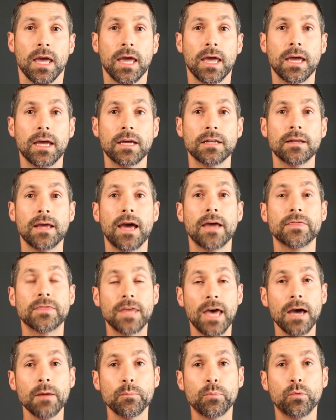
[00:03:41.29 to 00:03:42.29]
And at
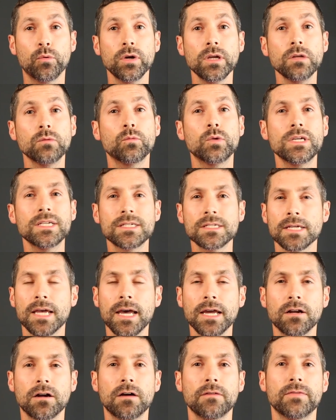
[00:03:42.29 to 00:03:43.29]
that point, we
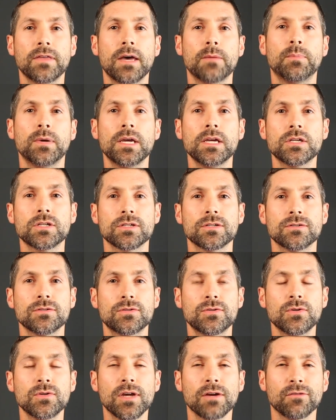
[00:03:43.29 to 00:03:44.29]
sign off that patient
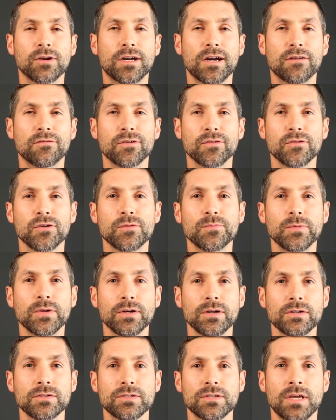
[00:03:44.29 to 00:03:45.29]
to that recovery room
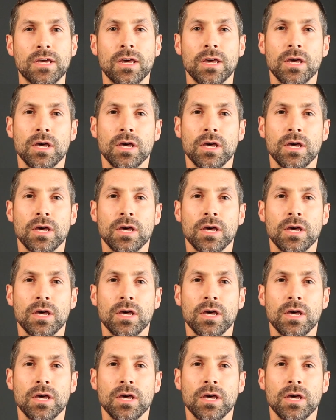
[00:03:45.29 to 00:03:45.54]
nurse.